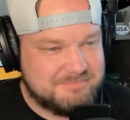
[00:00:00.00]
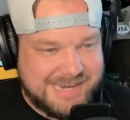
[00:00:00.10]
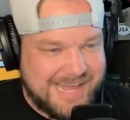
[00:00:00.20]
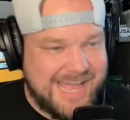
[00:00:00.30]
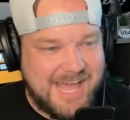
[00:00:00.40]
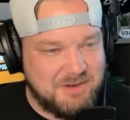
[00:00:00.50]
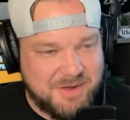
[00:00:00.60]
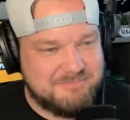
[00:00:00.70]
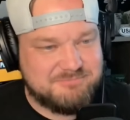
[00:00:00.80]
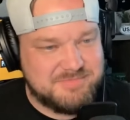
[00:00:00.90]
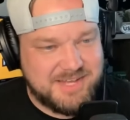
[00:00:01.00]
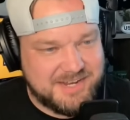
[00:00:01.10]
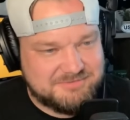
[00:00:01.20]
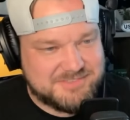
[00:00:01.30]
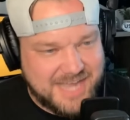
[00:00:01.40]
But I, I don't have
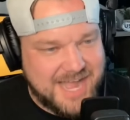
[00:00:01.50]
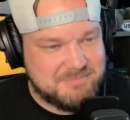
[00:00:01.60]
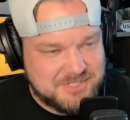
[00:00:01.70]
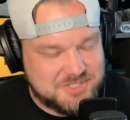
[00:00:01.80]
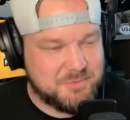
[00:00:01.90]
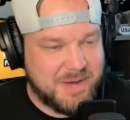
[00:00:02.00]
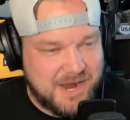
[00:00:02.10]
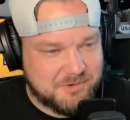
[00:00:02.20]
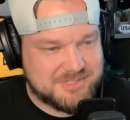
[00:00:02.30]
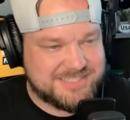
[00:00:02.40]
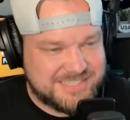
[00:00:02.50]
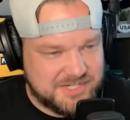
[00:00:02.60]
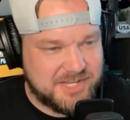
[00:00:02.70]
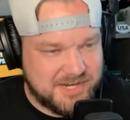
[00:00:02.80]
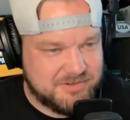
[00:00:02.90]
enough time in two hours to
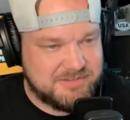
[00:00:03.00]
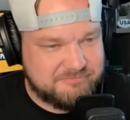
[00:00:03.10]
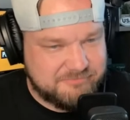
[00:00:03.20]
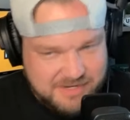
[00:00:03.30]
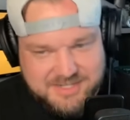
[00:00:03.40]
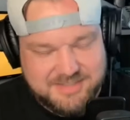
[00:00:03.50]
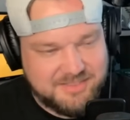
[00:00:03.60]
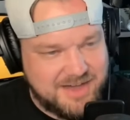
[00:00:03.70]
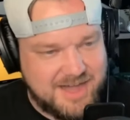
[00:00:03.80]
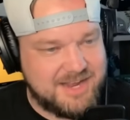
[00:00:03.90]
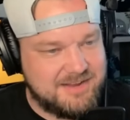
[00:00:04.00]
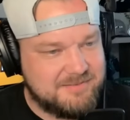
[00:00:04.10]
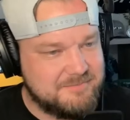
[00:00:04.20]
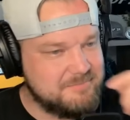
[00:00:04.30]
tell you every fucking lie